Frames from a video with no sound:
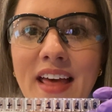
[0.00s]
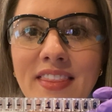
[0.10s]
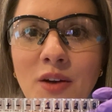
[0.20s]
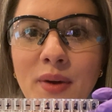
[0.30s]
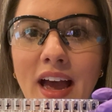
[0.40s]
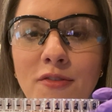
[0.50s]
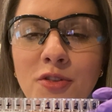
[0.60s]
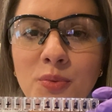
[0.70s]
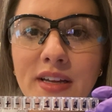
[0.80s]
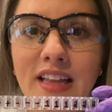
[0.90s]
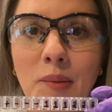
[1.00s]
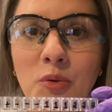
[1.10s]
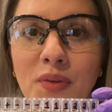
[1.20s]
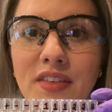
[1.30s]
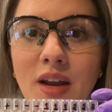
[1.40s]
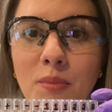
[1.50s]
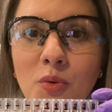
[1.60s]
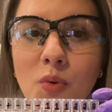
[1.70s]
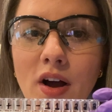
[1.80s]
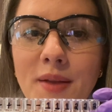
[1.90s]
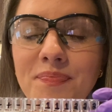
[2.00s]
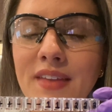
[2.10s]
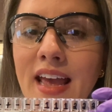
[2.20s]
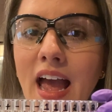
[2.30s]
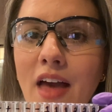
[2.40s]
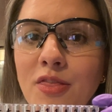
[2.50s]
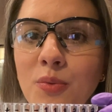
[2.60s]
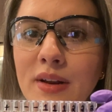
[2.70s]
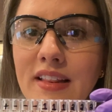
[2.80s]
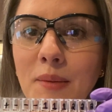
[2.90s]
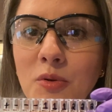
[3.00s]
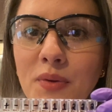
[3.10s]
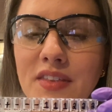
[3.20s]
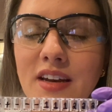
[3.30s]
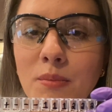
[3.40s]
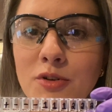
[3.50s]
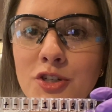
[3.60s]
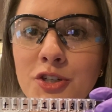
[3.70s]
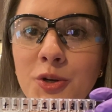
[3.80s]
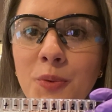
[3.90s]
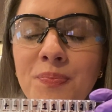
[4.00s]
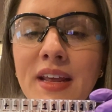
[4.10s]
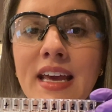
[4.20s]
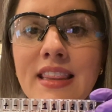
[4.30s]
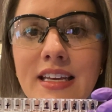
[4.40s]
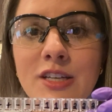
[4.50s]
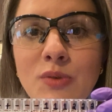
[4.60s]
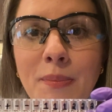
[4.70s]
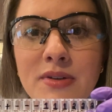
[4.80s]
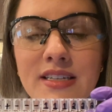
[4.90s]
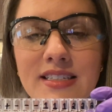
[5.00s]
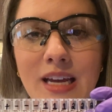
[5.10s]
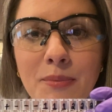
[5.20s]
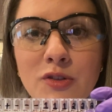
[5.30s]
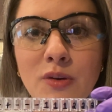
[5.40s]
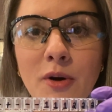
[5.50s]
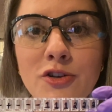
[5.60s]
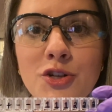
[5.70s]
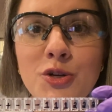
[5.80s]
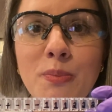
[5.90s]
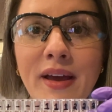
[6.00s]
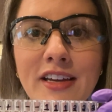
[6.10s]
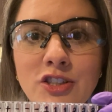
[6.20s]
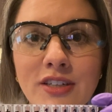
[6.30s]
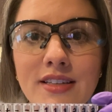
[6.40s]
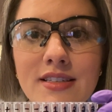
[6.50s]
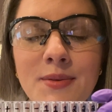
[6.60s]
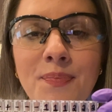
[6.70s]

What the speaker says: Then we have 3 labeled with the number 1 and 3 labeled with the number 2. These represent samples from our 2 patients.